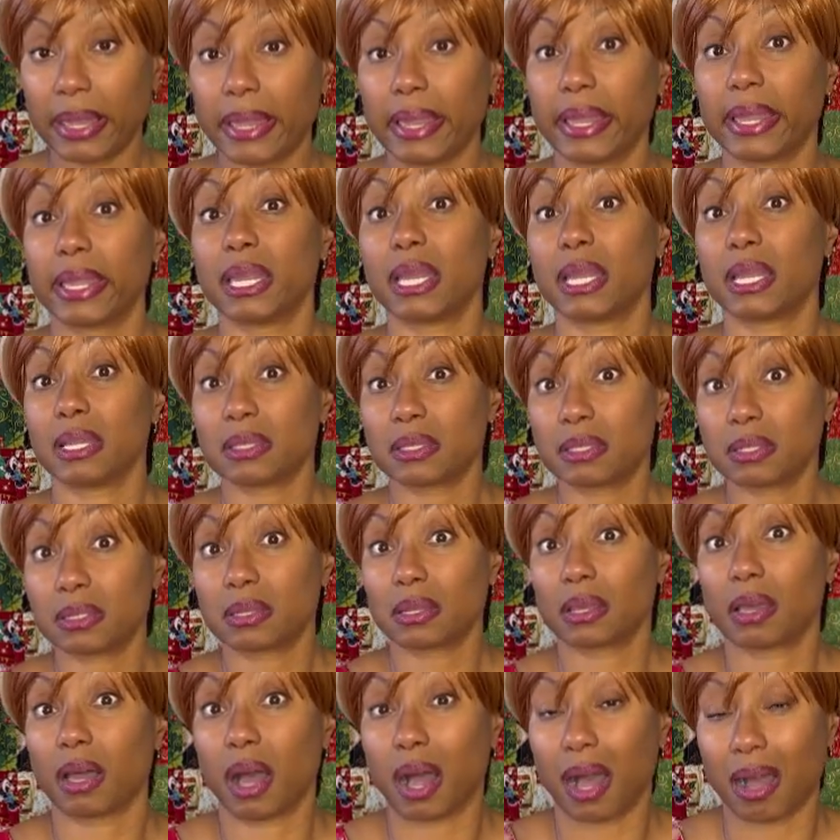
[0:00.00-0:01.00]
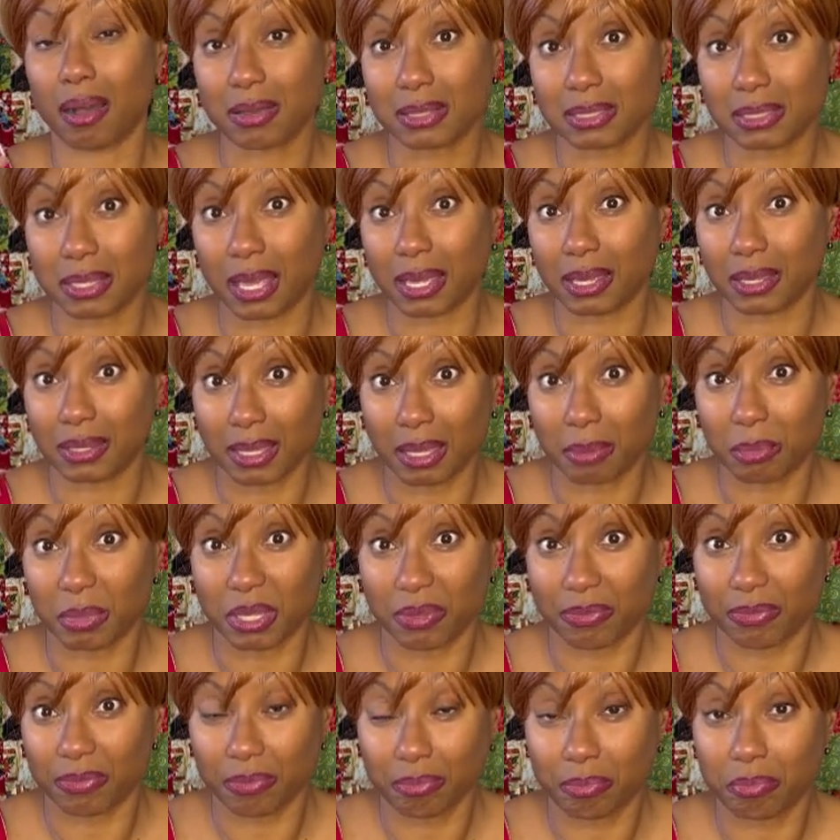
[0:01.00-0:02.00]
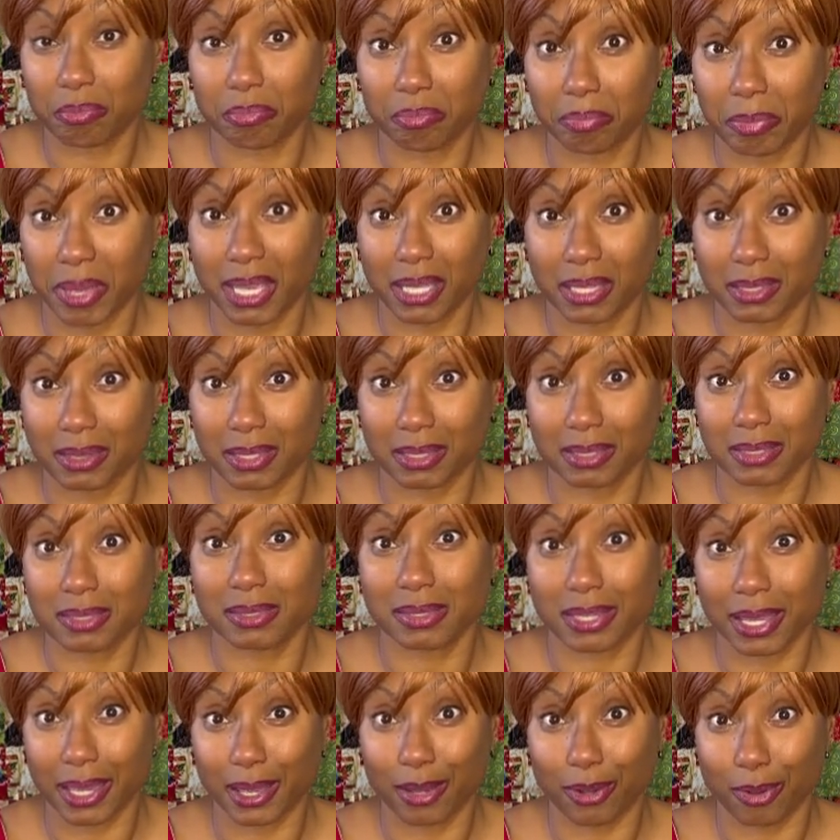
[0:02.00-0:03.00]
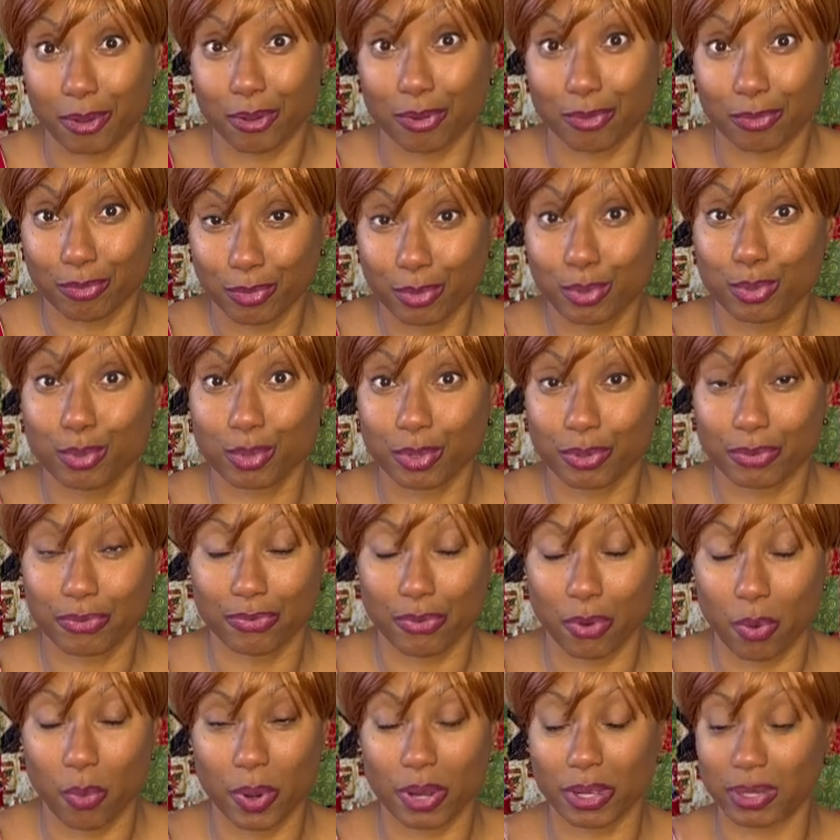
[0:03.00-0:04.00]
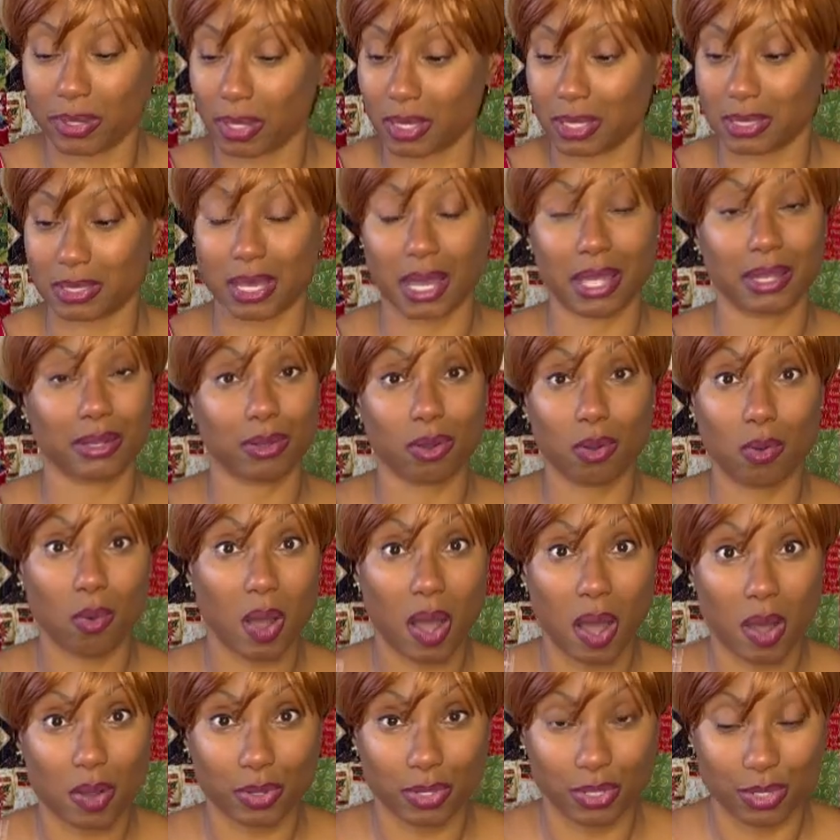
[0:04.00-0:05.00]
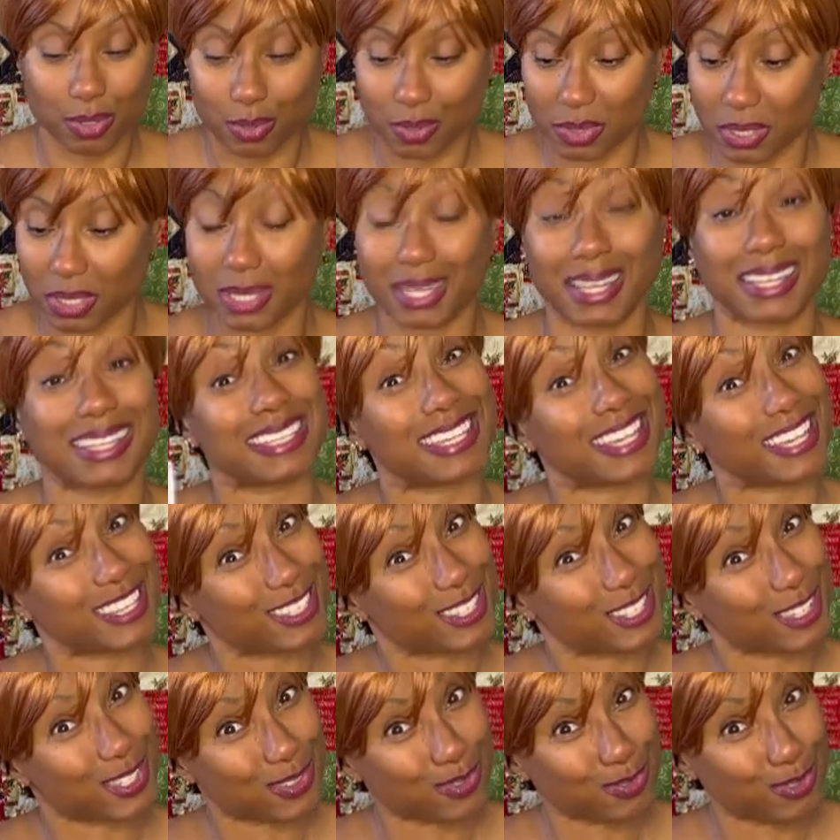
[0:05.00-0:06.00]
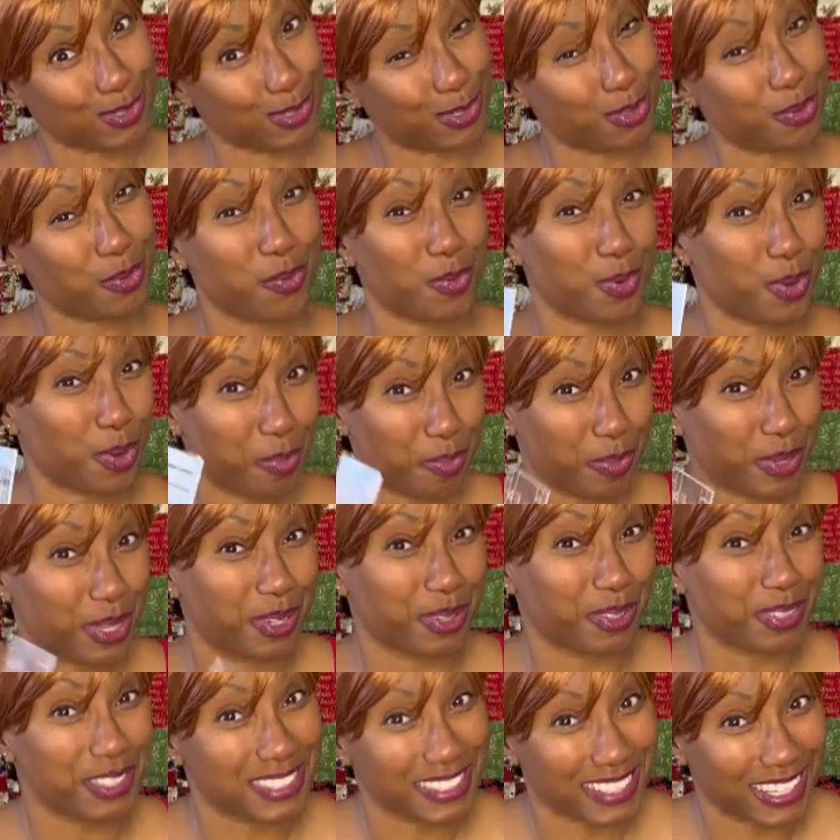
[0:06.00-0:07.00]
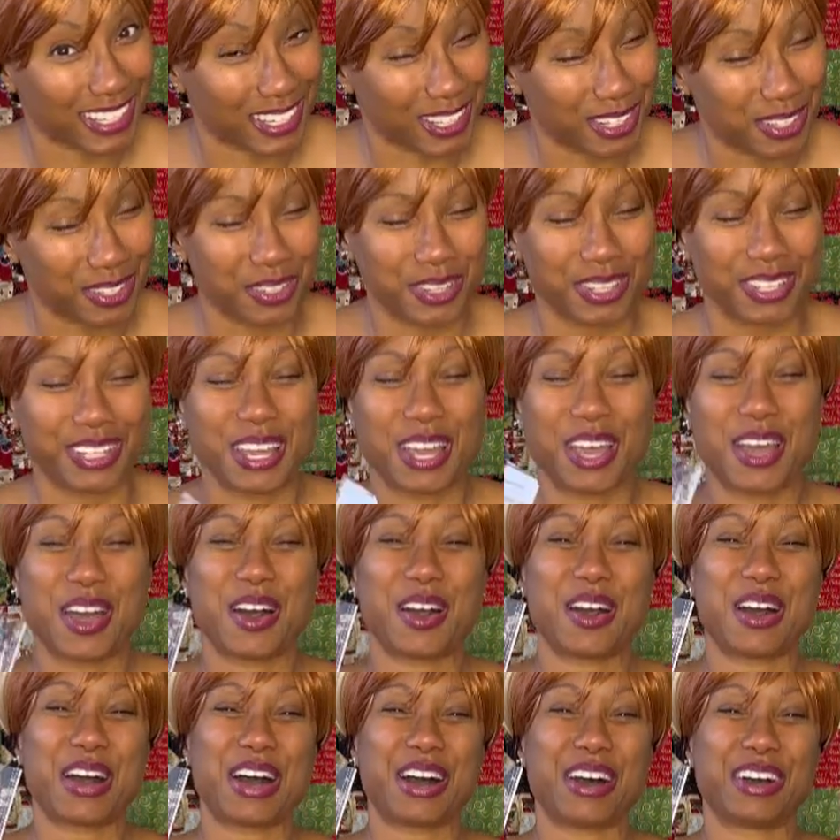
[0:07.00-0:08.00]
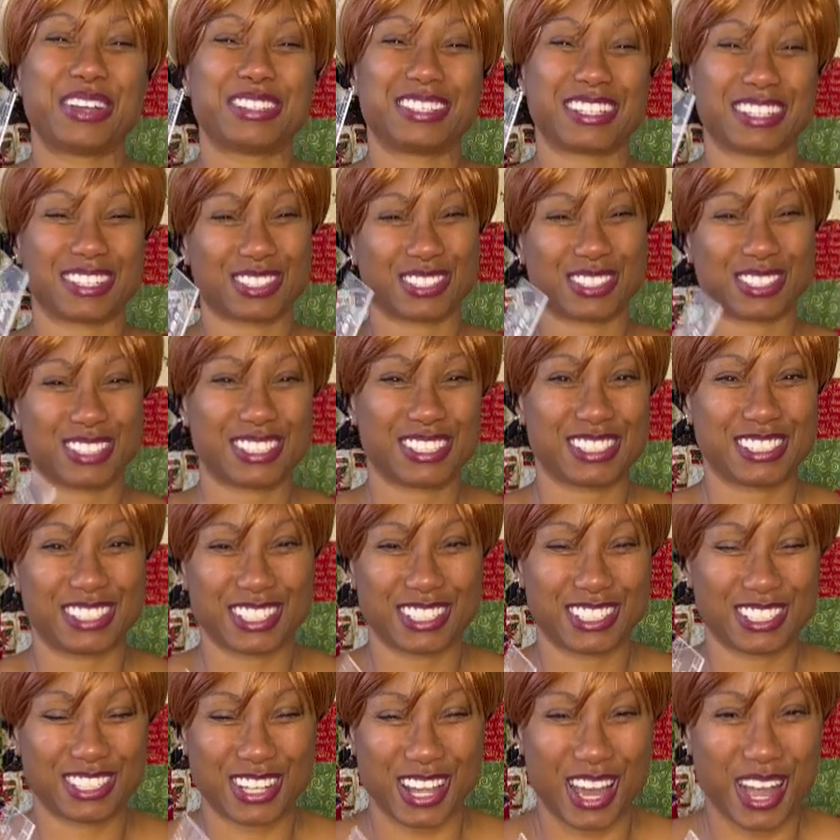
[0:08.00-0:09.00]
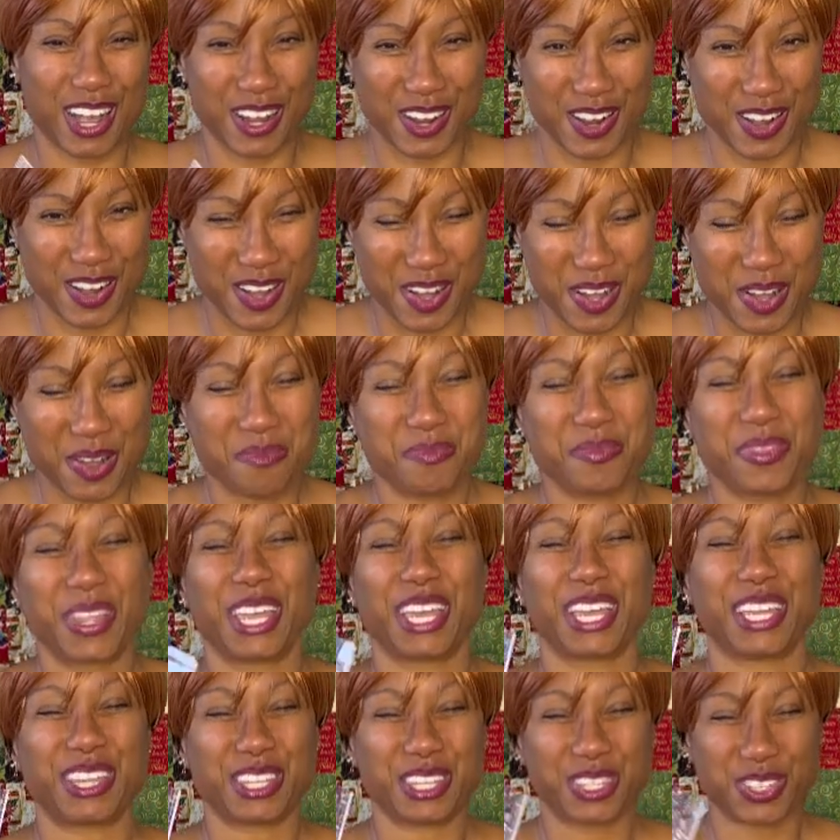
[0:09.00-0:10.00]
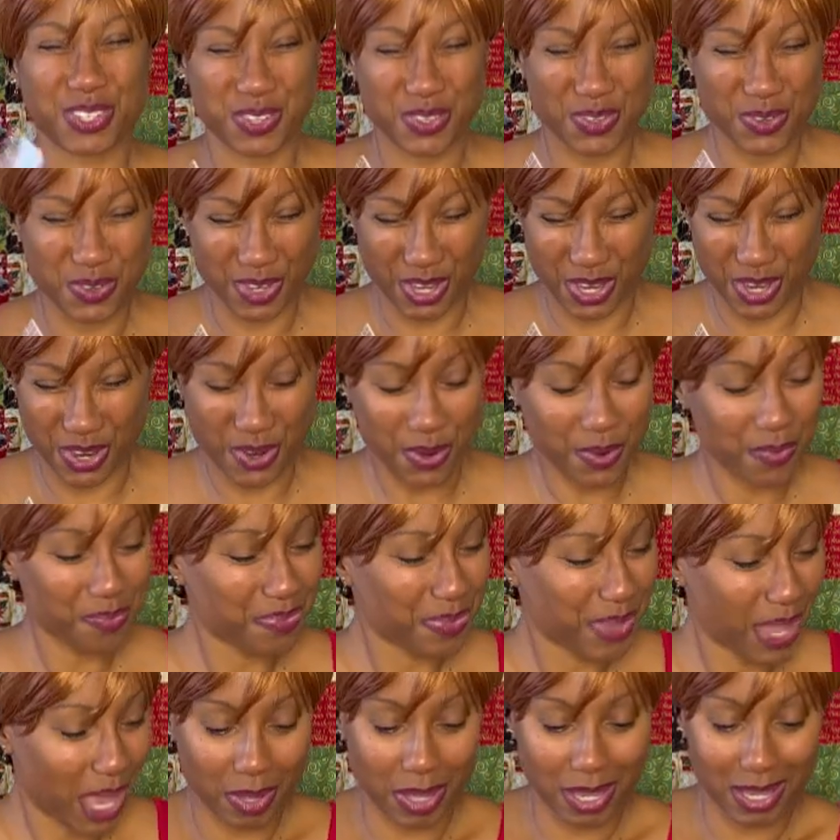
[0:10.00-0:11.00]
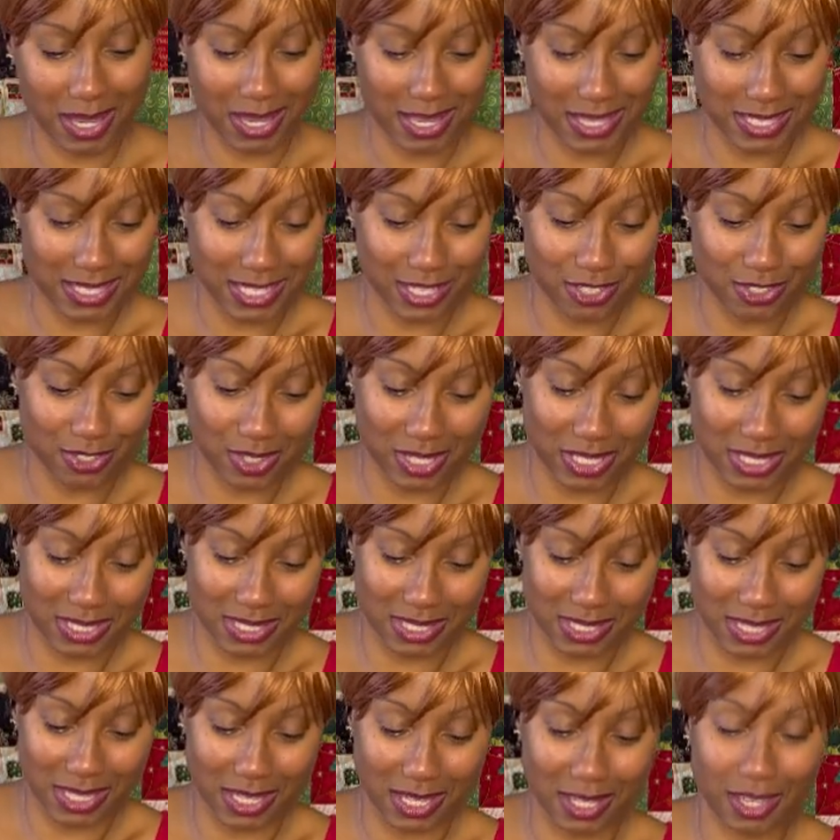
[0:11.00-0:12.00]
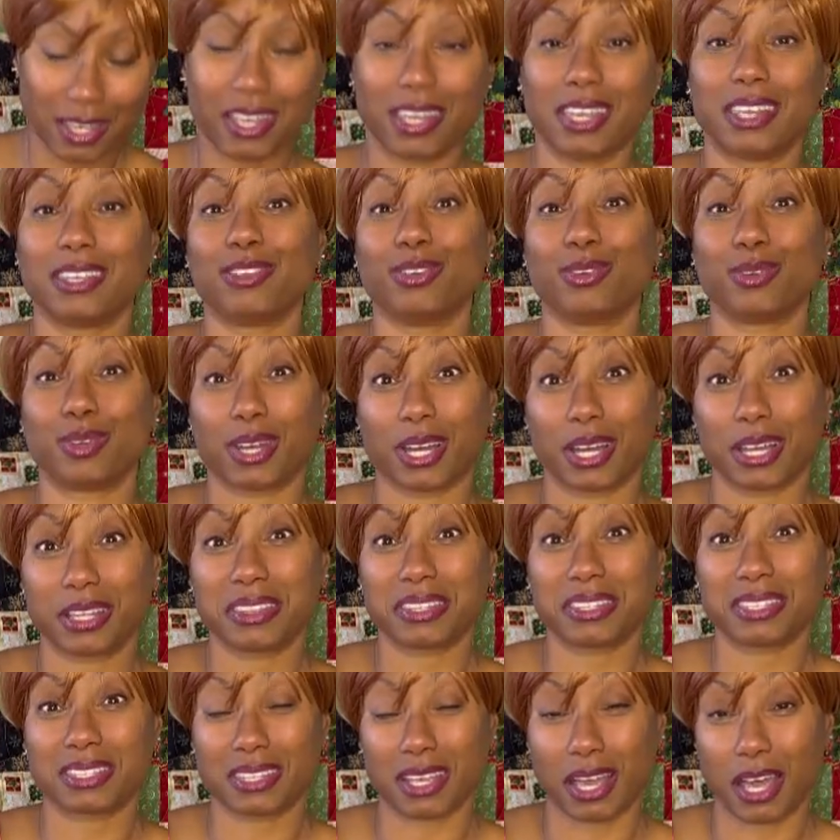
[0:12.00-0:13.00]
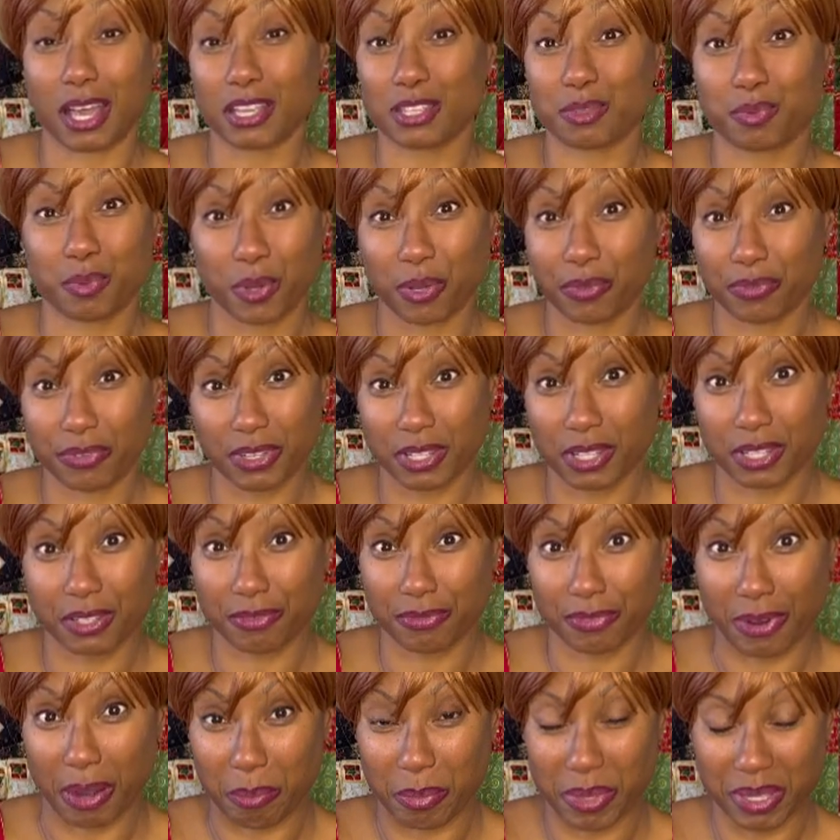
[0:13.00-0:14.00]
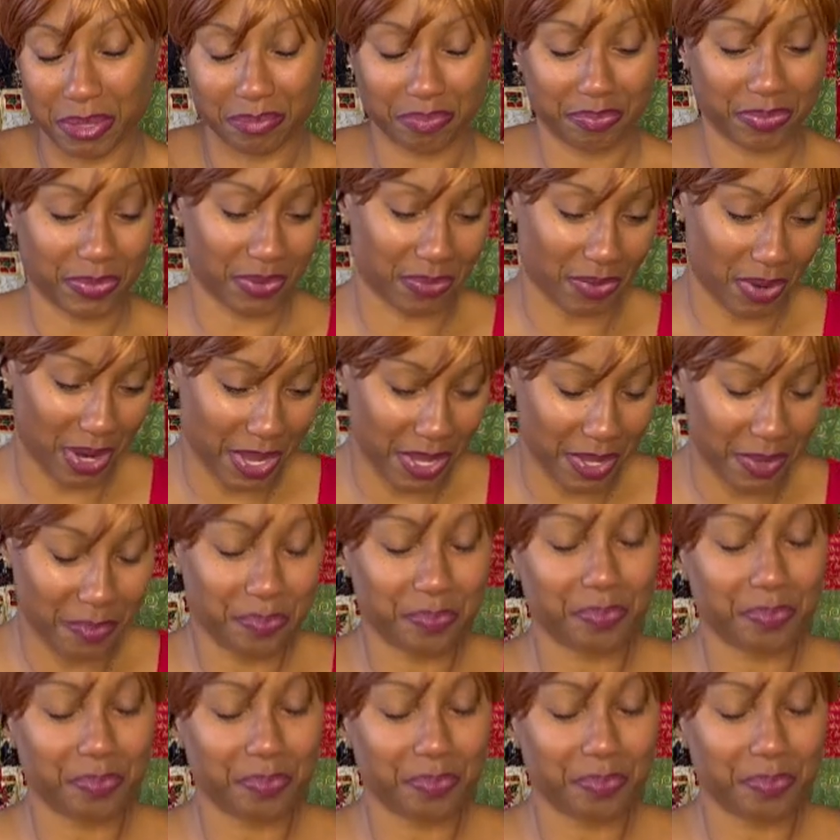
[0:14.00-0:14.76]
Hence, I was like, let me make this daggone ruler for it, because I know I'll use it. And yes, this ruler will be on sale on tenderlystitch.com in the new year, because as you can see, you cut the sides perfectly from it, right?